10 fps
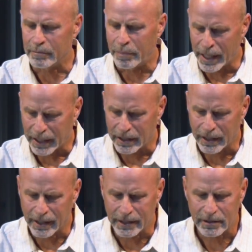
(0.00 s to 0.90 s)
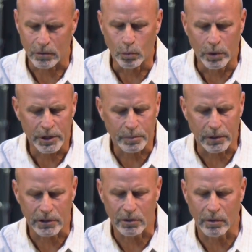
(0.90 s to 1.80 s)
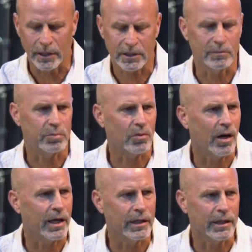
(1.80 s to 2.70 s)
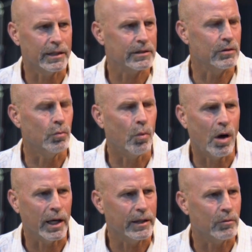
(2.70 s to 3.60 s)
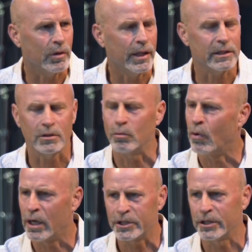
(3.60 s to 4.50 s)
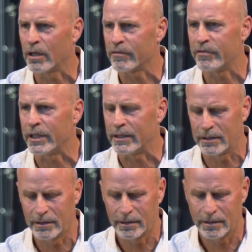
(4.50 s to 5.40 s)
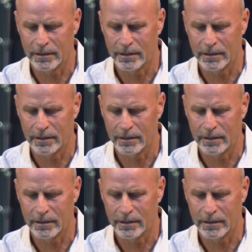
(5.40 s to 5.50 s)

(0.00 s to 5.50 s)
and beckoning us and whispering to us and prodding us and walking with us and washing our feet.